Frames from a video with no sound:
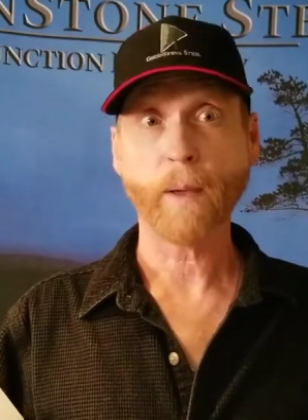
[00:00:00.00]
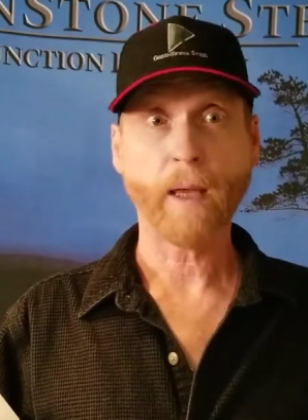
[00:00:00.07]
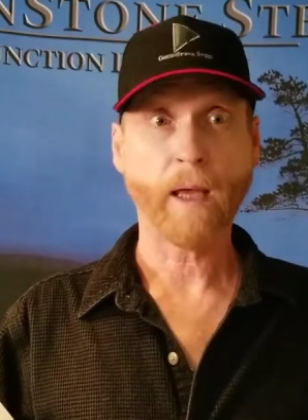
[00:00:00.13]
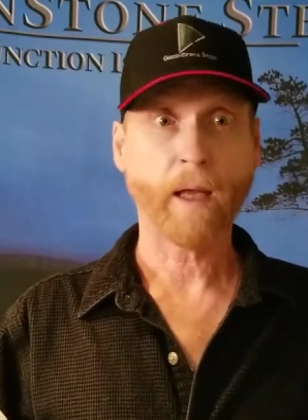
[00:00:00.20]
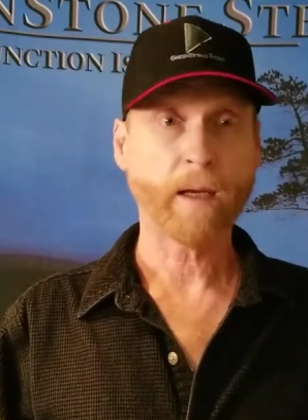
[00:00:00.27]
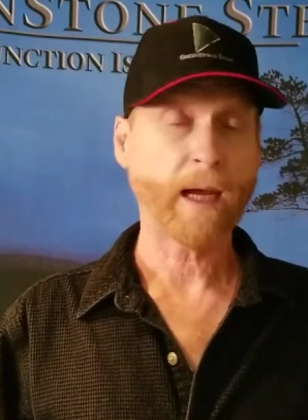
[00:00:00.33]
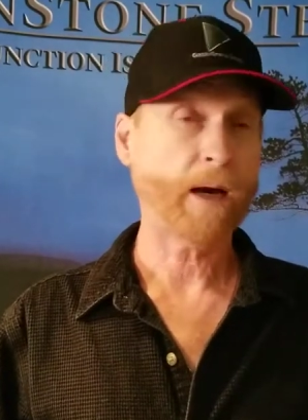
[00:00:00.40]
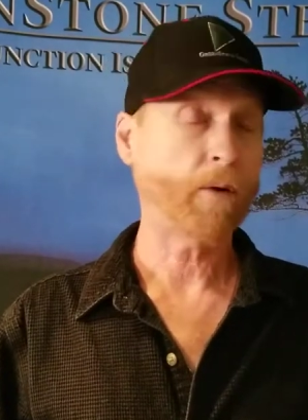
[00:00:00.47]

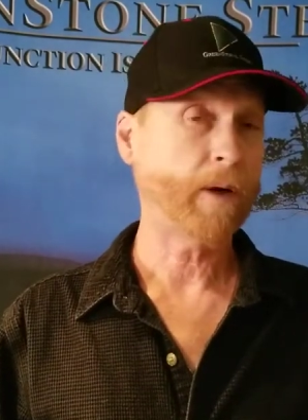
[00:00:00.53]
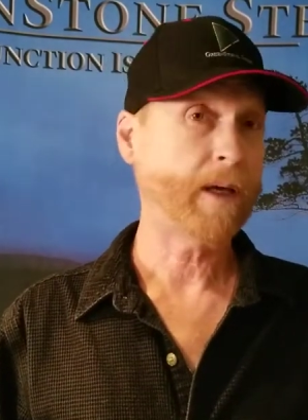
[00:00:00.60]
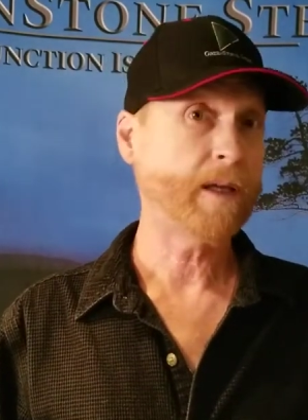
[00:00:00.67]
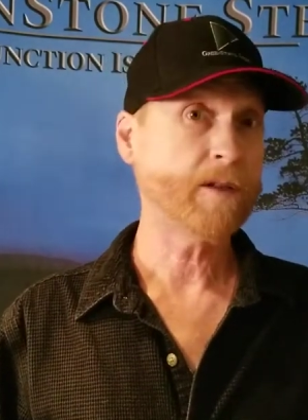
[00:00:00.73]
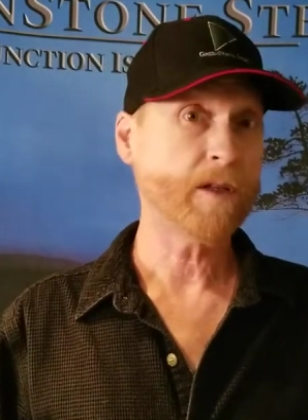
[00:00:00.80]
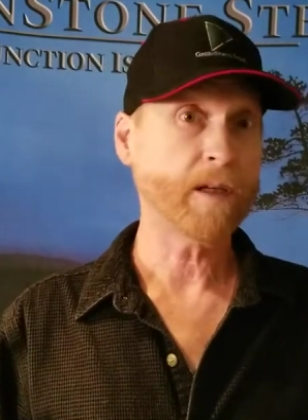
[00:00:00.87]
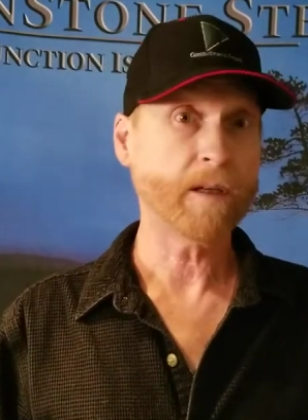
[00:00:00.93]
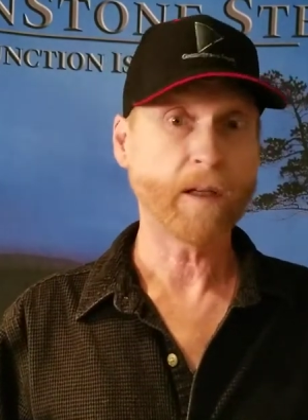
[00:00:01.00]
and how
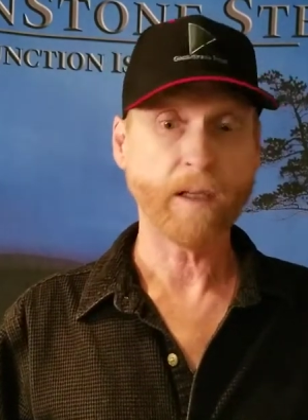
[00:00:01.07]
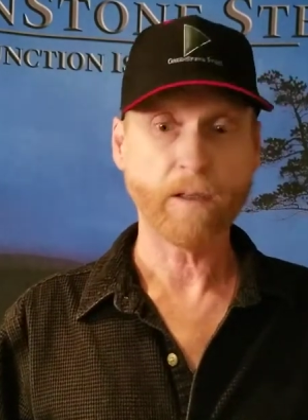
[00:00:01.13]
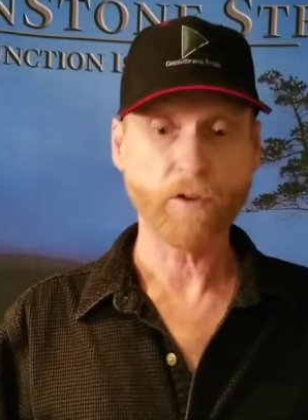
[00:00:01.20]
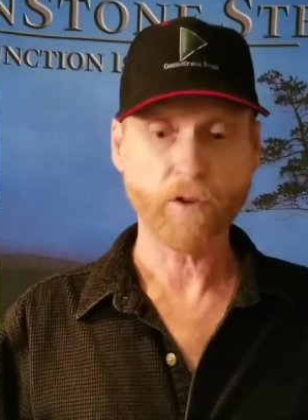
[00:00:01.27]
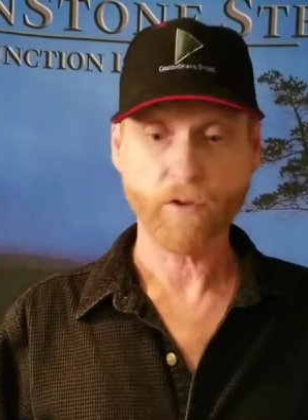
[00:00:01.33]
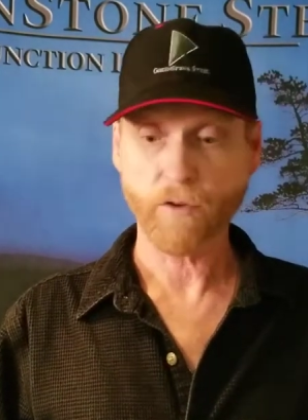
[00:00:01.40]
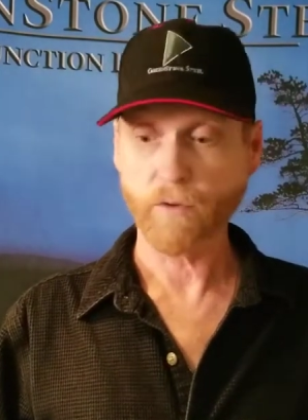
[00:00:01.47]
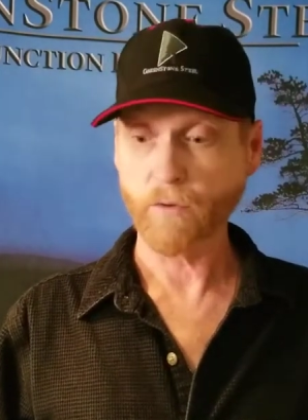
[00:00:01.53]
easy it is
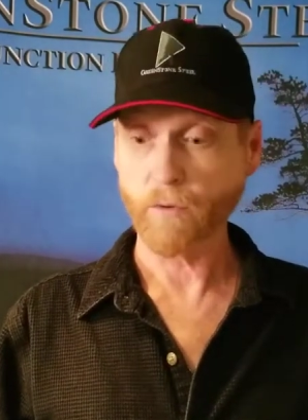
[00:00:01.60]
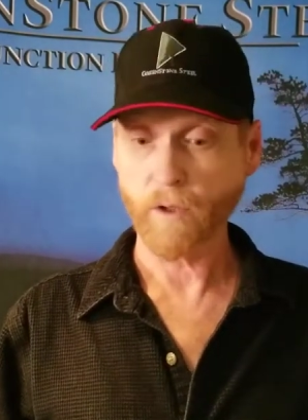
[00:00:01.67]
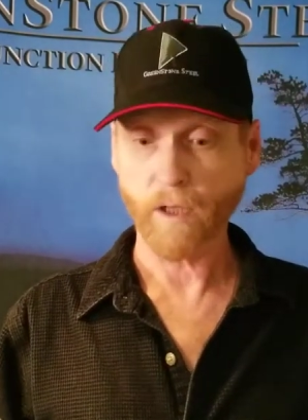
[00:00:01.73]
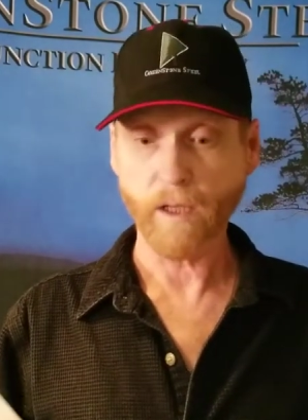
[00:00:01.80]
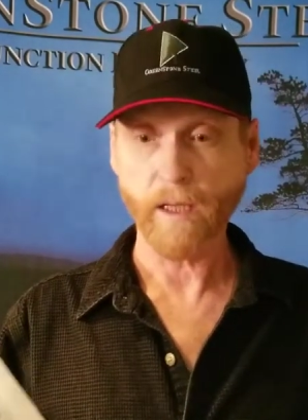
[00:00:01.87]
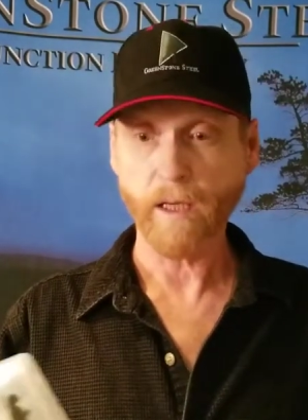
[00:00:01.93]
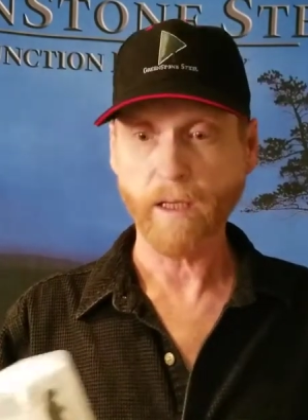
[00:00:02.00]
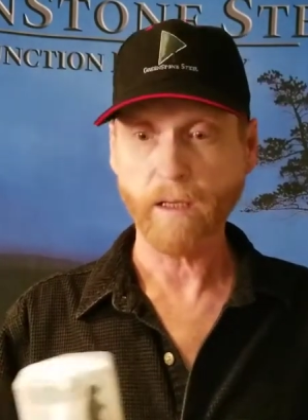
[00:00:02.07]
to
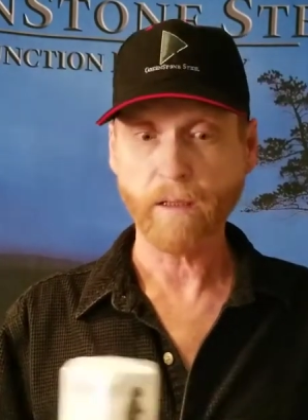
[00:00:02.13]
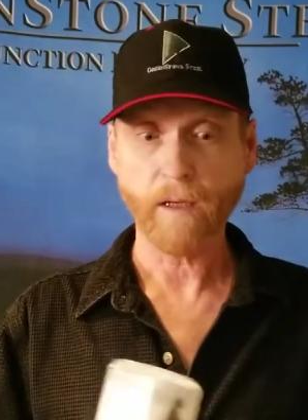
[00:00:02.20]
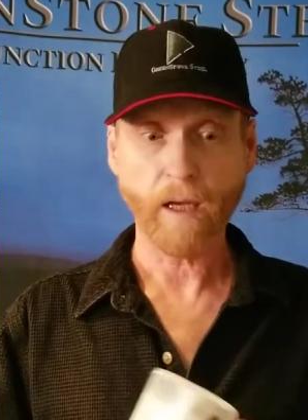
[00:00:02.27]
clean it